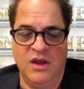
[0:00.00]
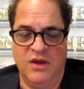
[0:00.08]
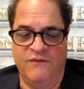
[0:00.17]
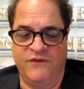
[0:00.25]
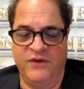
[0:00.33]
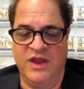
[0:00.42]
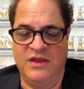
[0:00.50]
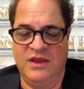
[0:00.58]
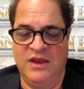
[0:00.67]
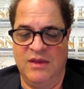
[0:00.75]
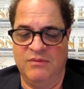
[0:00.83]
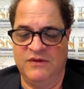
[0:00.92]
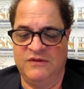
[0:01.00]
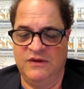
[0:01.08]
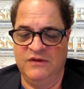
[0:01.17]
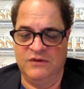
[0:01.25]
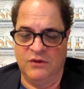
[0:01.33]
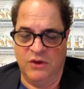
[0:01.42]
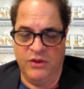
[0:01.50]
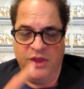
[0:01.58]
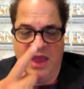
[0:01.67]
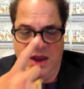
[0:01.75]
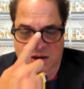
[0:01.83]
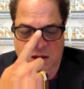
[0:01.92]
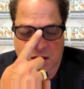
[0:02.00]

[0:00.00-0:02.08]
Forget the embassies and all that.